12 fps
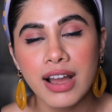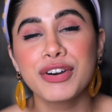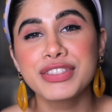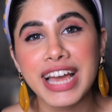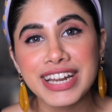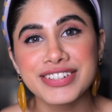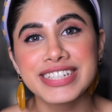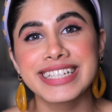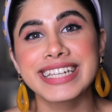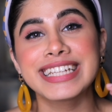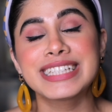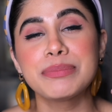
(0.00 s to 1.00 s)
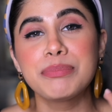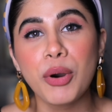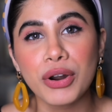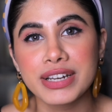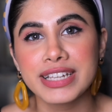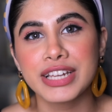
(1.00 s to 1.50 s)
For that reason, it's
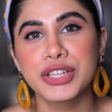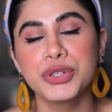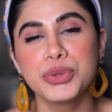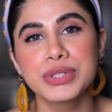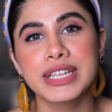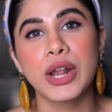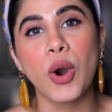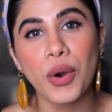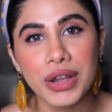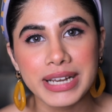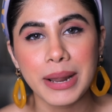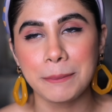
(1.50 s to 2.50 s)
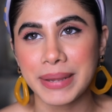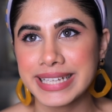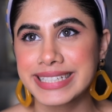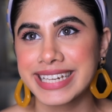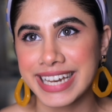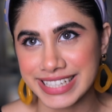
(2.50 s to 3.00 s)
important that you use an
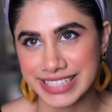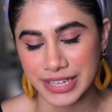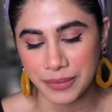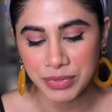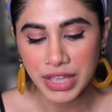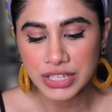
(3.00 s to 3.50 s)
oil-based cleanser.